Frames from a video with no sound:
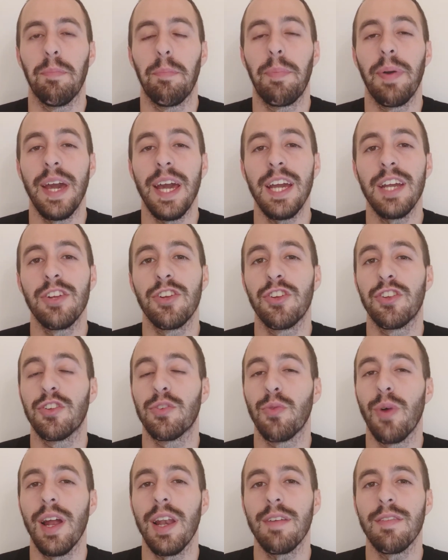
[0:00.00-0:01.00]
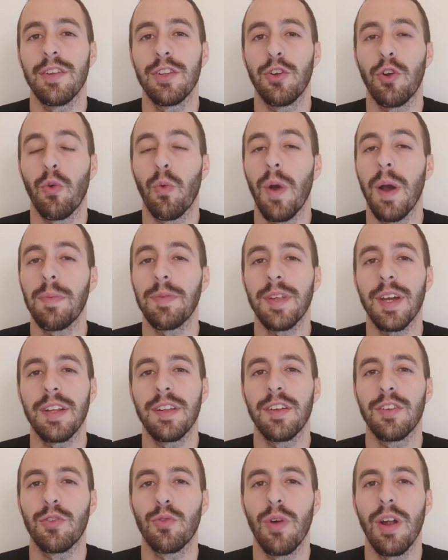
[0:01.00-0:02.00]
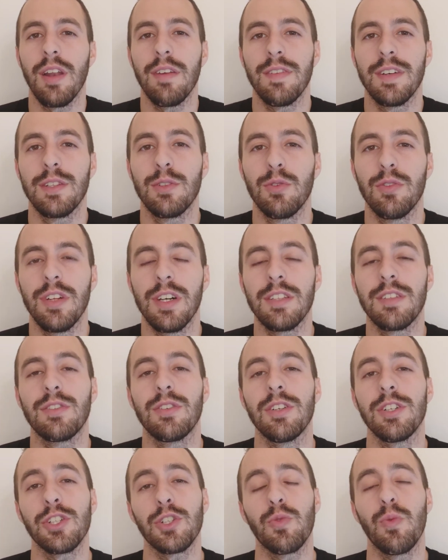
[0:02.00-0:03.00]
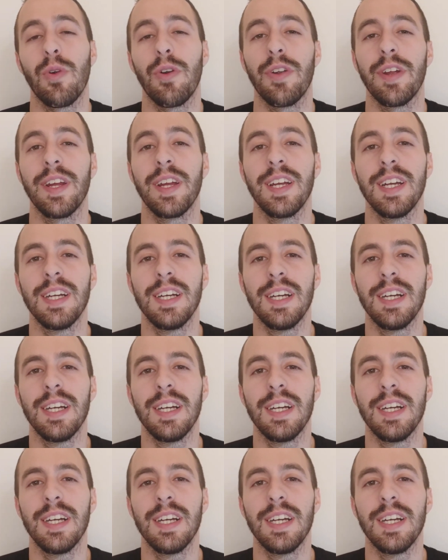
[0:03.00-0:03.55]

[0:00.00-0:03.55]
page is relevant, your website is relevant to that search query,